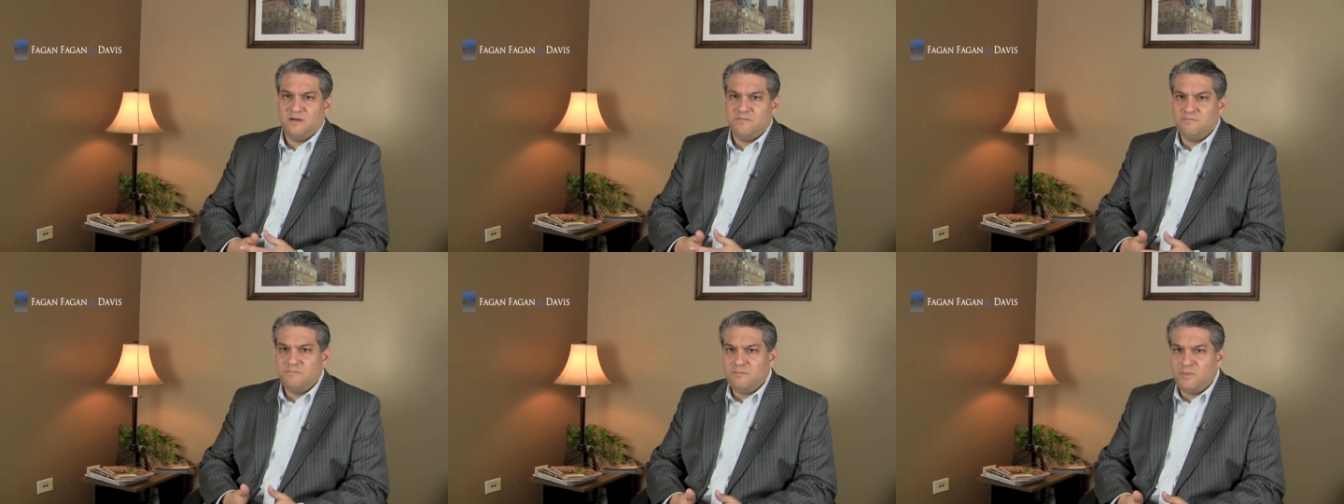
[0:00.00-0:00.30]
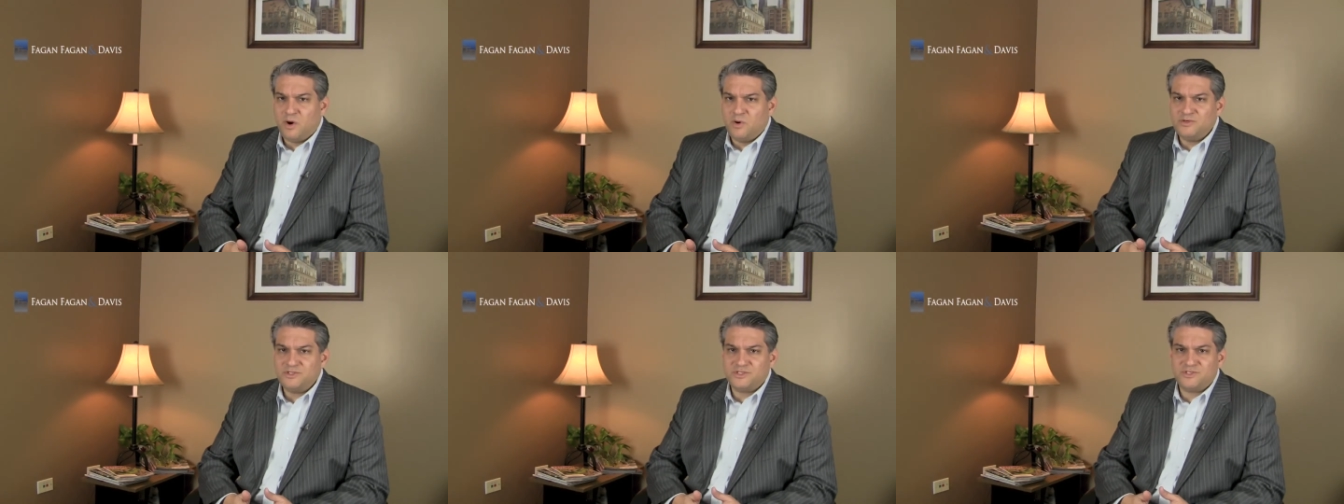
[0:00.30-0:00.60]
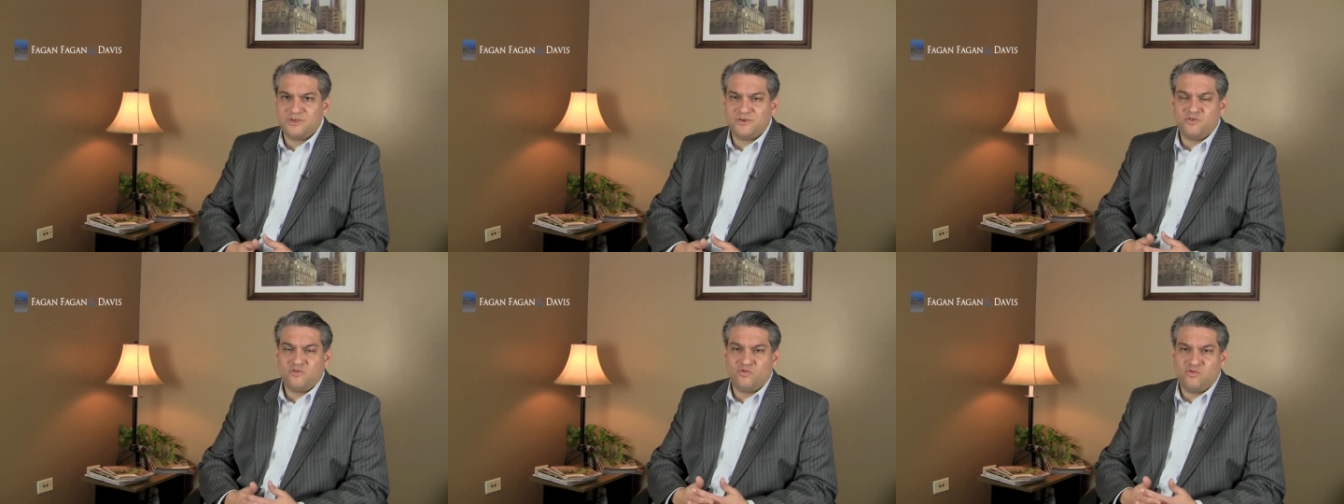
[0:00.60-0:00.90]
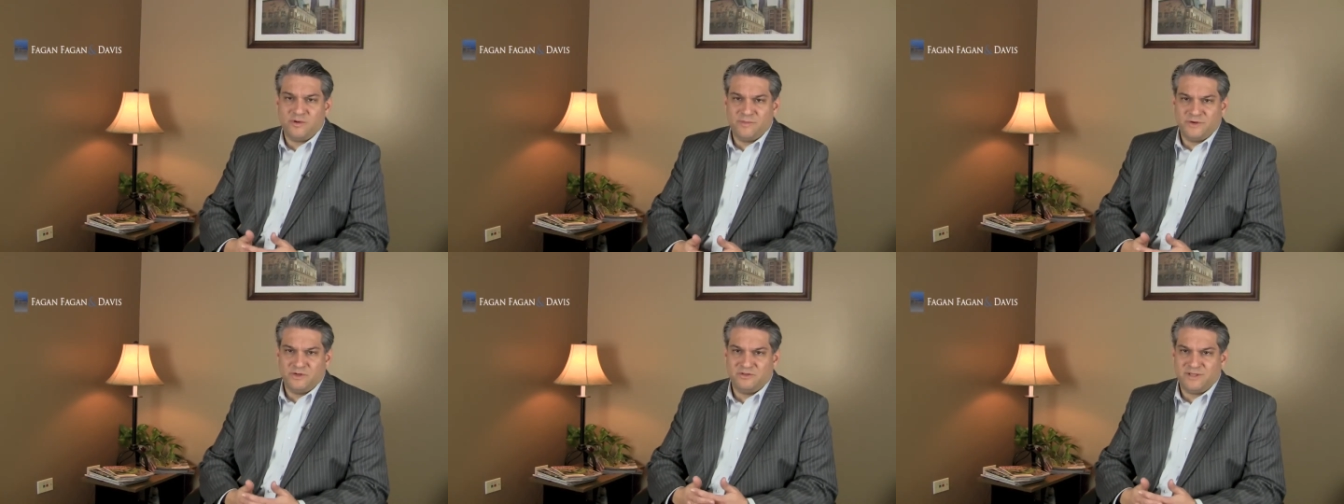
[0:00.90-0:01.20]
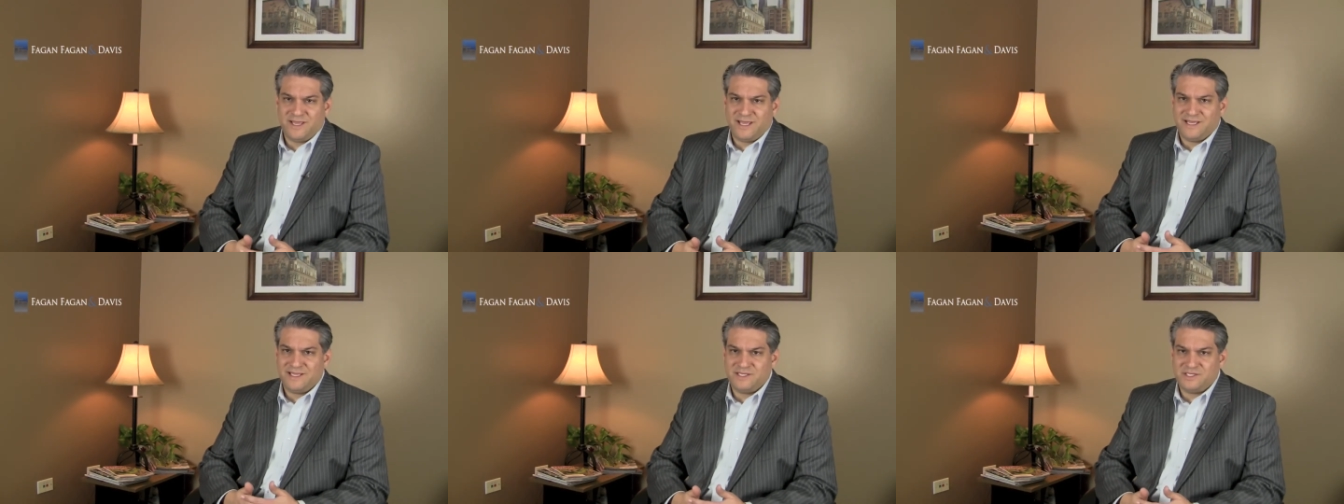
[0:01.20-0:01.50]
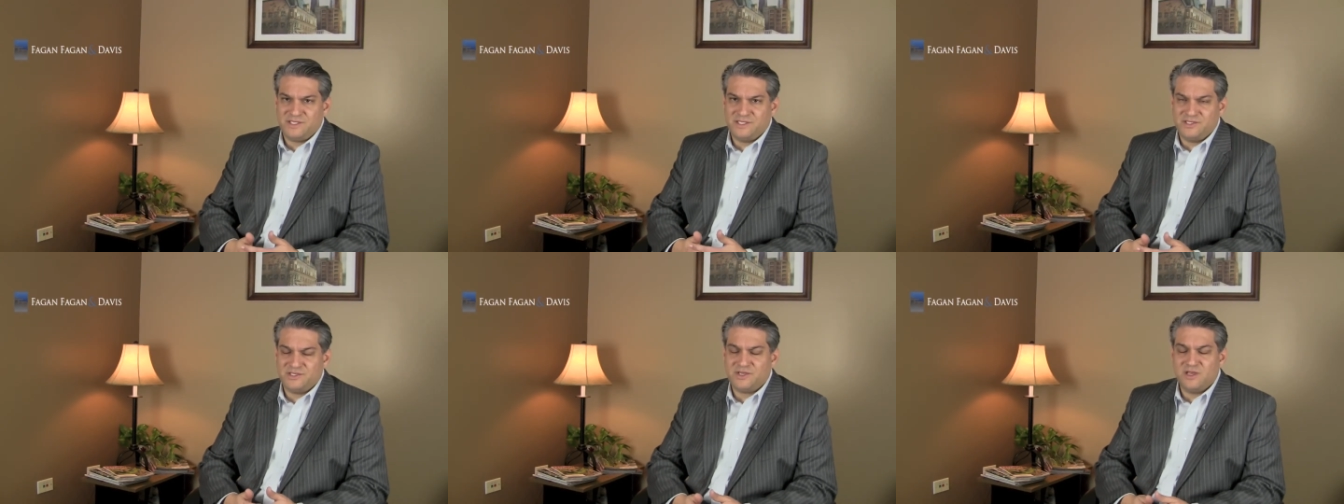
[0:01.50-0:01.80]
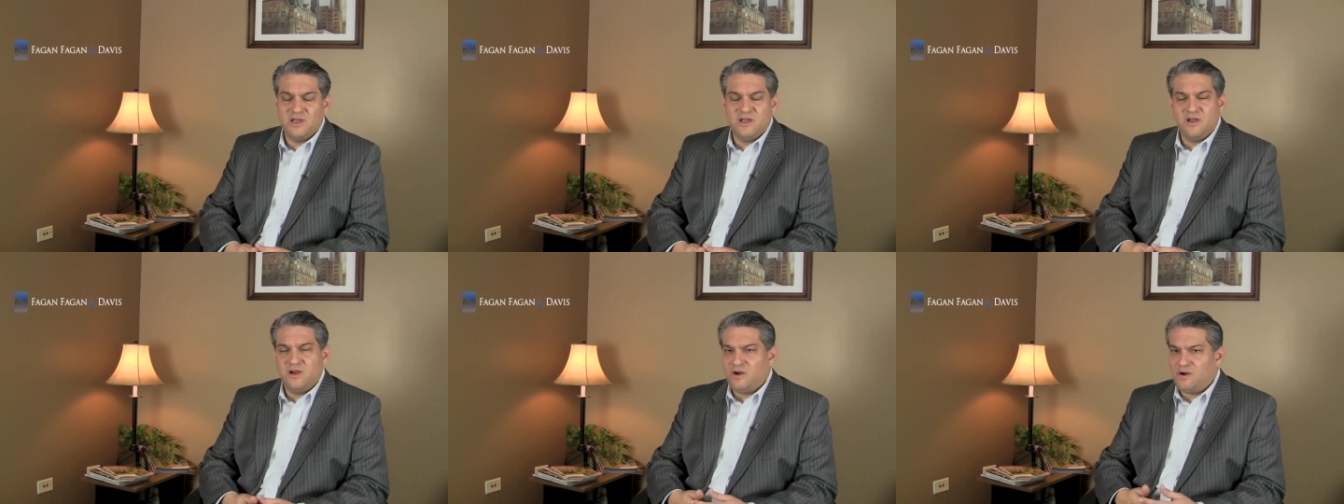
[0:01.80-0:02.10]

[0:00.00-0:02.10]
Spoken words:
Most criminal cases